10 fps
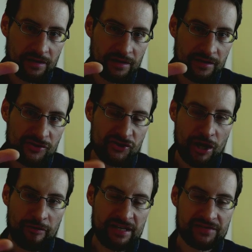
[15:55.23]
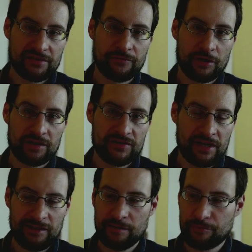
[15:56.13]
sharing this work is
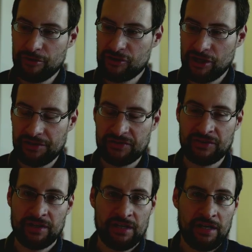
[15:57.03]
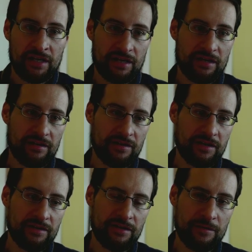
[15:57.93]
highly appreciated.
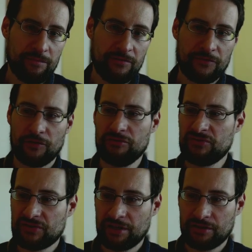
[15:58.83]
Before you start your